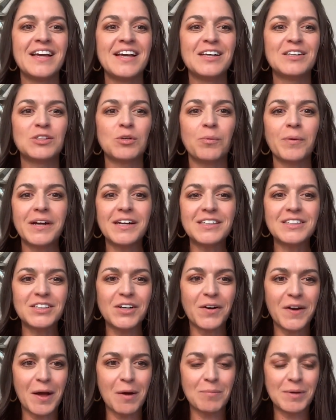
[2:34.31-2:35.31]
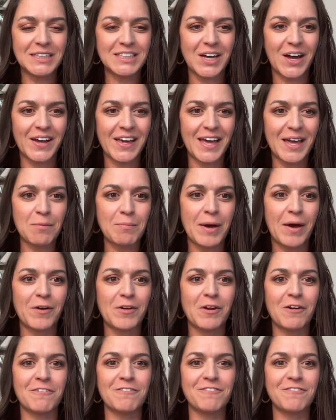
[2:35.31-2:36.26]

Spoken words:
So we're going to start out by talking about your